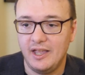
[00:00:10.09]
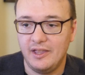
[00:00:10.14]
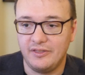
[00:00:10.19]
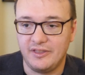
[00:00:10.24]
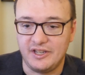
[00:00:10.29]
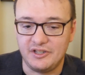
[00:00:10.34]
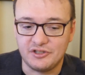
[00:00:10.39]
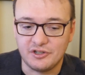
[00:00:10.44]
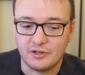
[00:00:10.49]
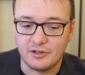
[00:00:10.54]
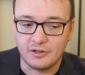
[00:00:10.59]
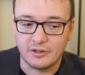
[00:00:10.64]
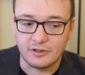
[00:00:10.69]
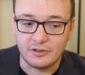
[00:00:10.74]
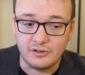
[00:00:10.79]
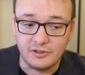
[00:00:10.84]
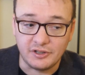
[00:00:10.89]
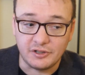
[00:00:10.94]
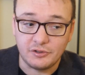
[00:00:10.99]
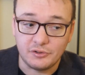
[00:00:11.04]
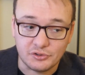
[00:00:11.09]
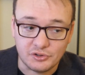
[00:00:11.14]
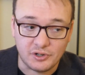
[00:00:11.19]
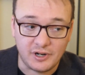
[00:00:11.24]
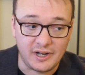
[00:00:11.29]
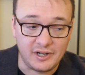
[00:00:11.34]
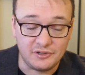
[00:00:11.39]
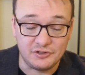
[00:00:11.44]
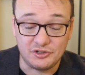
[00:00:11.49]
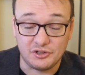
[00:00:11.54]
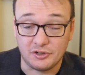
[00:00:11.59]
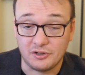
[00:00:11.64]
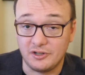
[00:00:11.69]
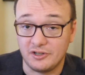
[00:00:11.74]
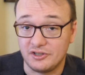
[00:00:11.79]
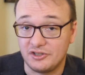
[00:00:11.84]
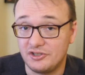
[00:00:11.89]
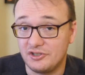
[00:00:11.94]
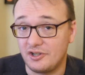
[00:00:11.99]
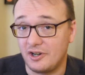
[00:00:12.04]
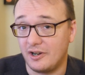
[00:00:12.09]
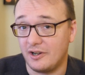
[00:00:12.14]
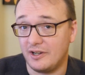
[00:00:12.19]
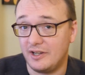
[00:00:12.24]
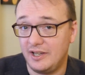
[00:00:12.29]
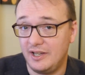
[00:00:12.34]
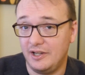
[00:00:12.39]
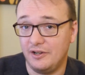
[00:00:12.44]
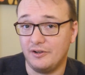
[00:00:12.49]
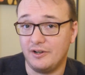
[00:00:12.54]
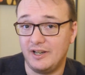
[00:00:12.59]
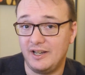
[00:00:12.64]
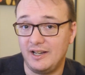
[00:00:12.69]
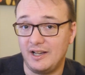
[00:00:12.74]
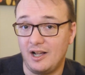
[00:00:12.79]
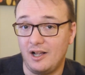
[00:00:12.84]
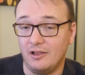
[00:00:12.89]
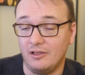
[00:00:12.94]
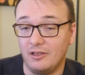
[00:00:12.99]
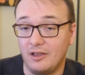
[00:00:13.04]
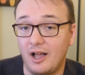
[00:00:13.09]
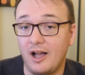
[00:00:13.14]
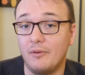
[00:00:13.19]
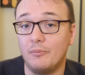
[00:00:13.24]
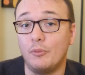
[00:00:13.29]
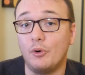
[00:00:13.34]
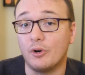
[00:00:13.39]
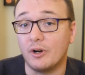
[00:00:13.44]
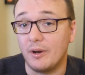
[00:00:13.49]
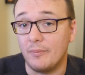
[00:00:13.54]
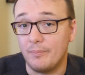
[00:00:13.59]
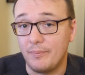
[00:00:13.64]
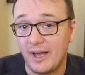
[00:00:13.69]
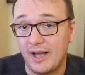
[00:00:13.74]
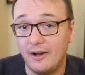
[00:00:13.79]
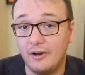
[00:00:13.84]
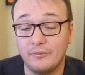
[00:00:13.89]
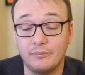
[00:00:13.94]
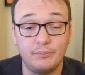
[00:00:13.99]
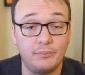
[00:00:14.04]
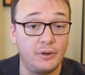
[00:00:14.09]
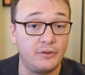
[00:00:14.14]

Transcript: These are clinical trials you're going to start hearing a lot more about,